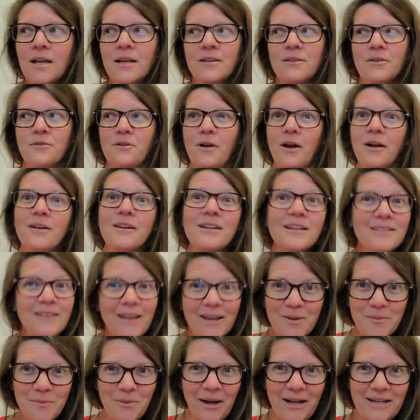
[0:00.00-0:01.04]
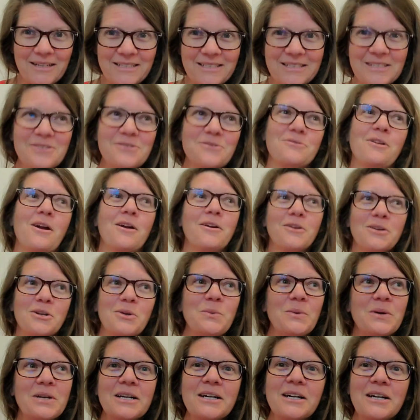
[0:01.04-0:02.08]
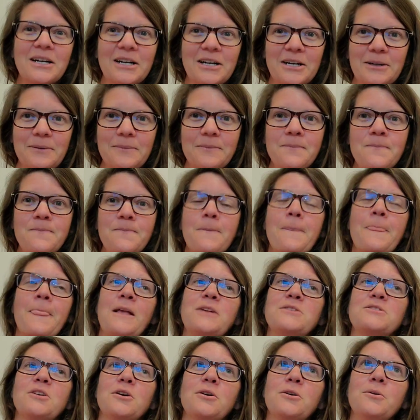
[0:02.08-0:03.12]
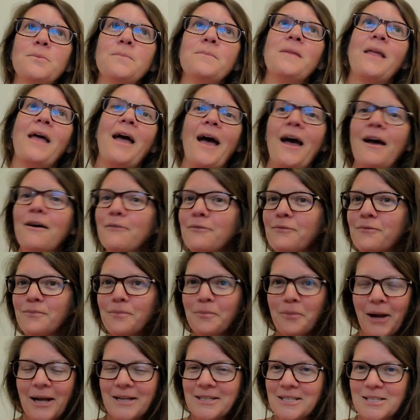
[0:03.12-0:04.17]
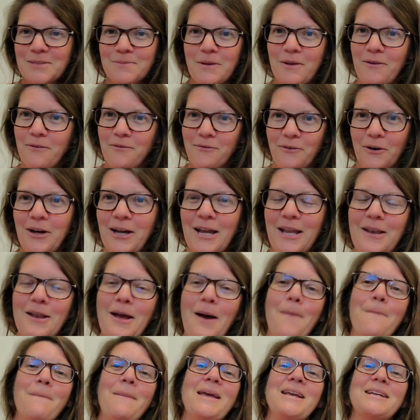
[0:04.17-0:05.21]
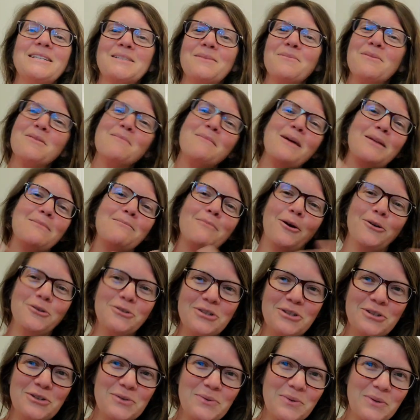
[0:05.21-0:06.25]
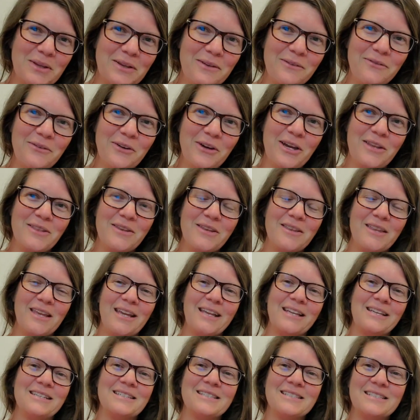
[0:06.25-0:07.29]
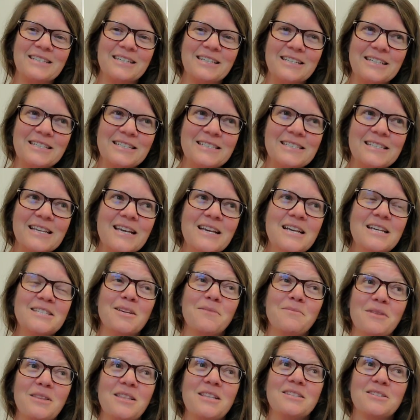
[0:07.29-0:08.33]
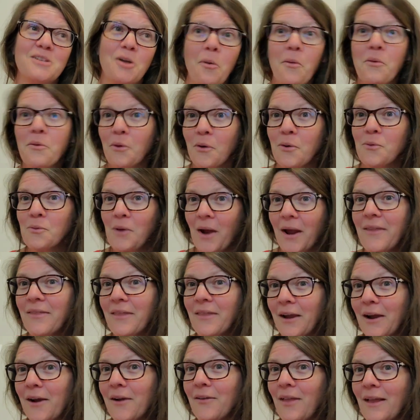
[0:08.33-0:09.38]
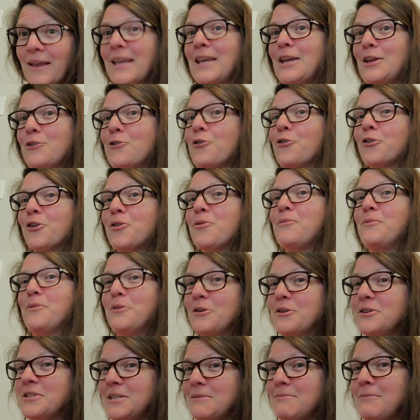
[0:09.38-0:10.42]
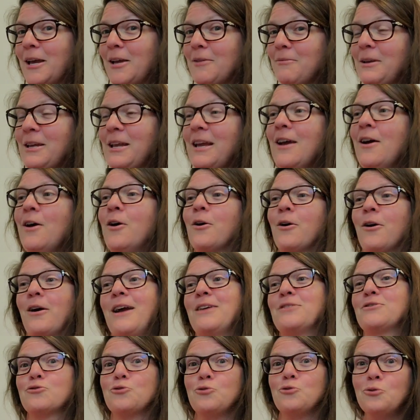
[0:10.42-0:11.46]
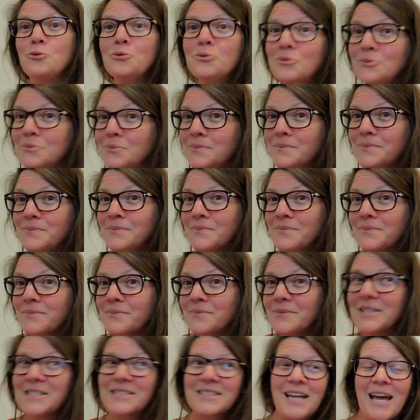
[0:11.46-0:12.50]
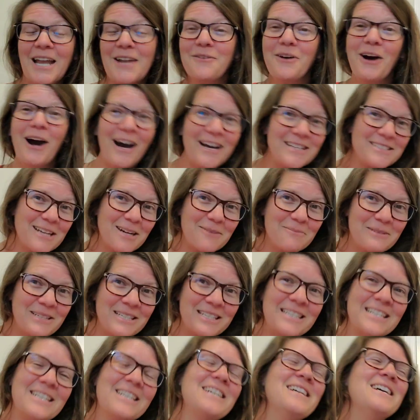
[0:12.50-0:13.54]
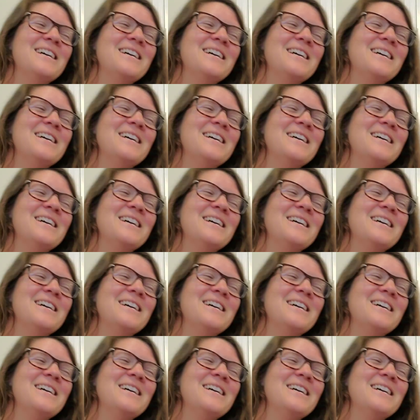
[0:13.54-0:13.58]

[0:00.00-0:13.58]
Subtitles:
They're not going to like practice. They're not going to want to come. So have practice be fun. Make some of the main motions really fun that they can discuss. Something that's going on right there, like in your community maybe, or at school. That's kind of a hot topic.